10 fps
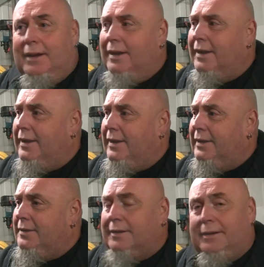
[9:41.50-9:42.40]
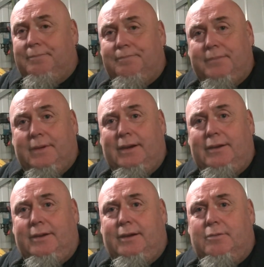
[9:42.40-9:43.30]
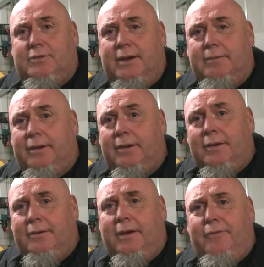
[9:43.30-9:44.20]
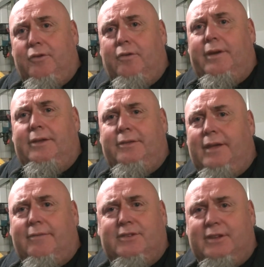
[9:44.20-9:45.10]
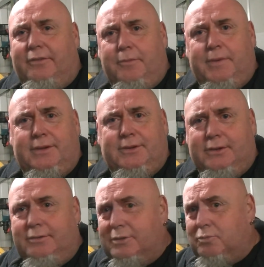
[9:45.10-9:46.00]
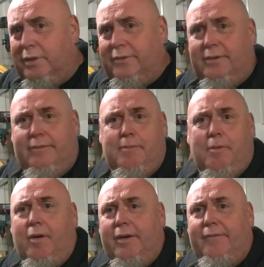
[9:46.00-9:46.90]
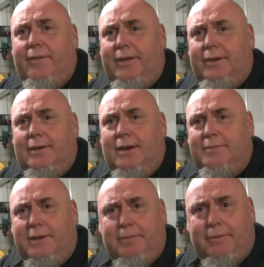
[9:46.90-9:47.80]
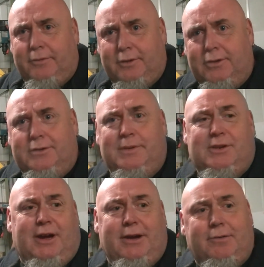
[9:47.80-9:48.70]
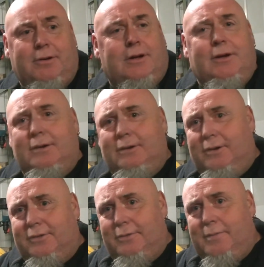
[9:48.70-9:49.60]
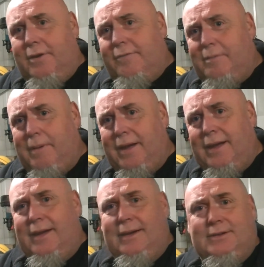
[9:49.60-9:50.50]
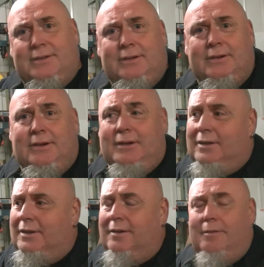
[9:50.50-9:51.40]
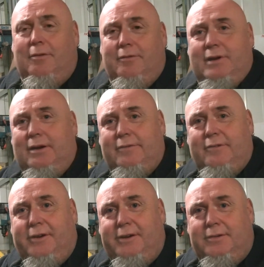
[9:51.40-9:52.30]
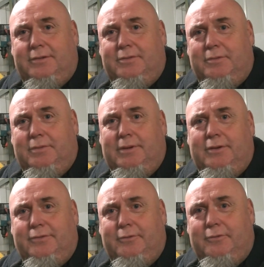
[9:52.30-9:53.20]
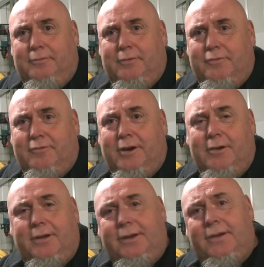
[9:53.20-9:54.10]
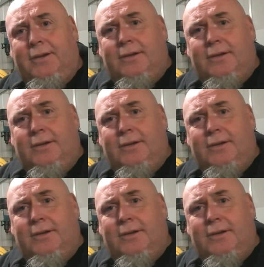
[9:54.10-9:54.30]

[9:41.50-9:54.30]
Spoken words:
and that'll let you know what's happening. Now if you're not into the other stuff I'm into, just wait till another bike video comes up. If you're new to my channel, I do motor repairs, I've got a couple of ride-ons what we use for off-roading,